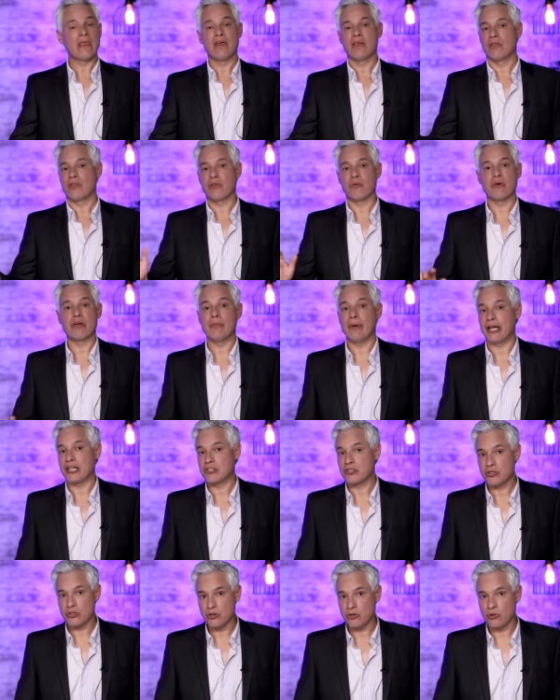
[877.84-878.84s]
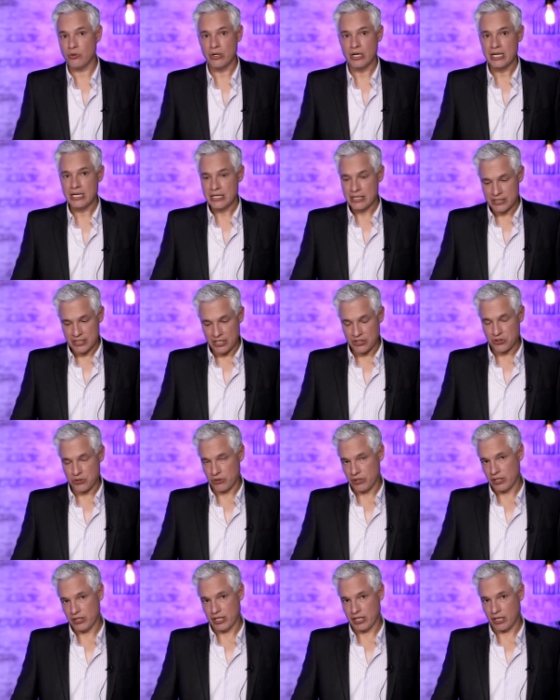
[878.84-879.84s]
3 by 2 sensor
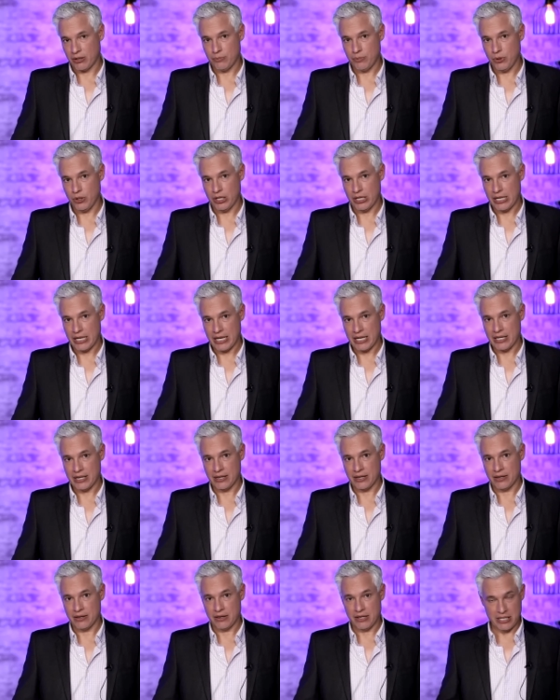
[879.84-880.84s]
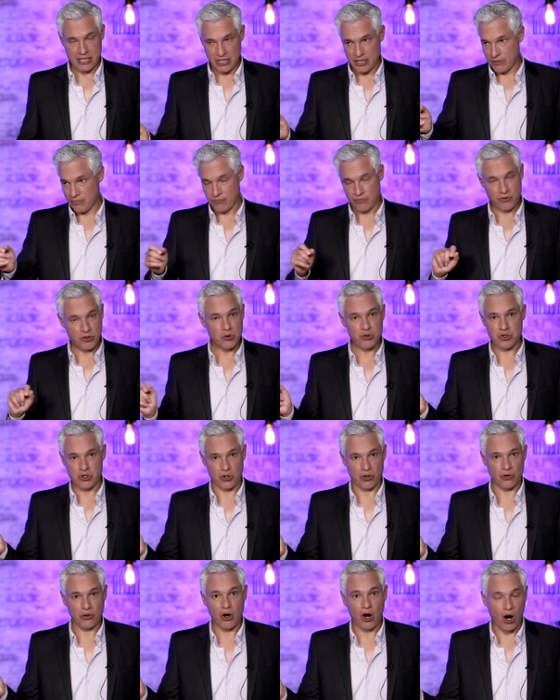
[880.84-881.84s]
that they can put in the
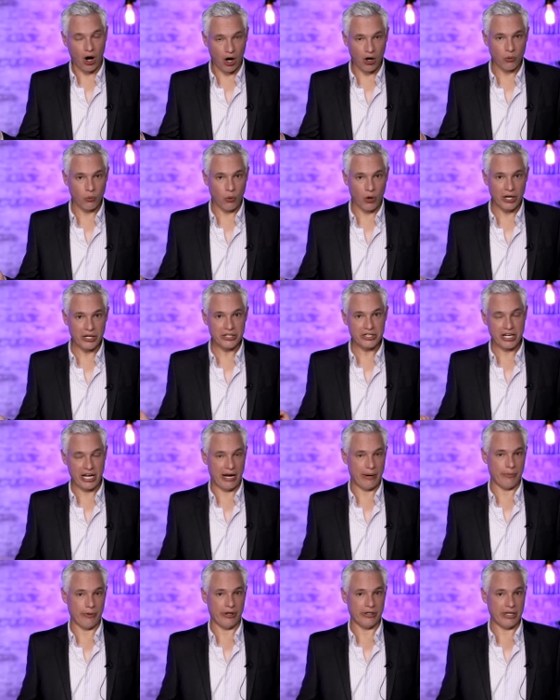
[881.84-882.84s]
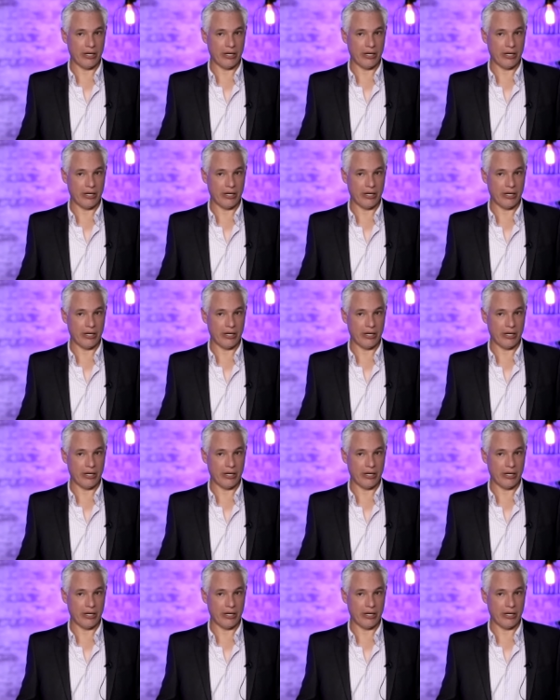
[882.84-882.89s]
future R1 camera.